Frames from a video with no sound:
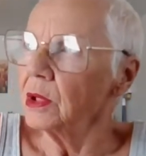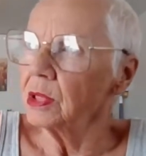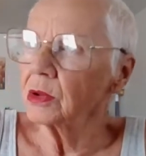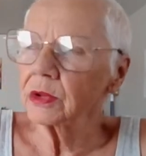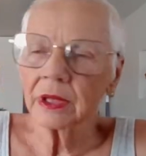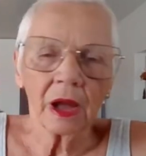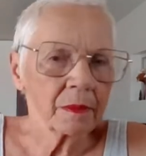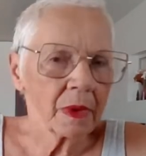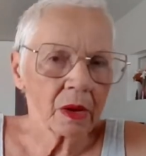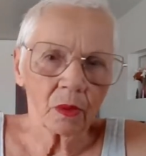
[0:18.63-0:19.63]
looking
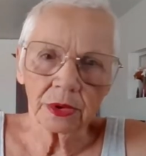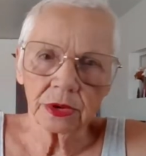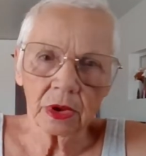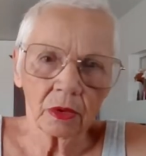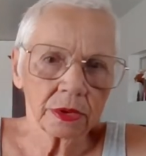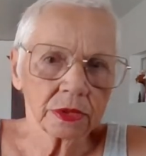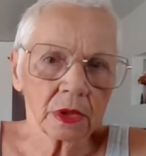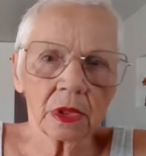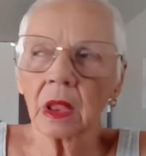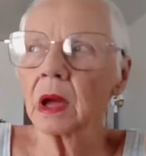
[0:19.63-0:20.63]
out my window and
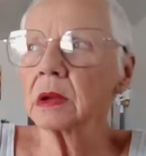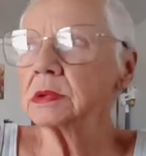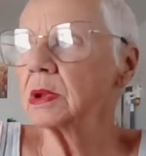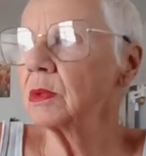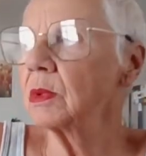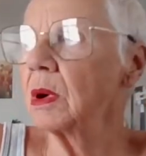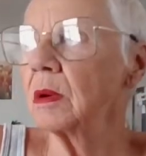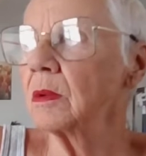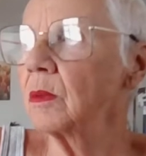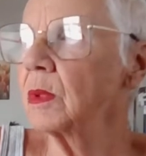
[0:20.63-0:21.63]
the lightning. Oh,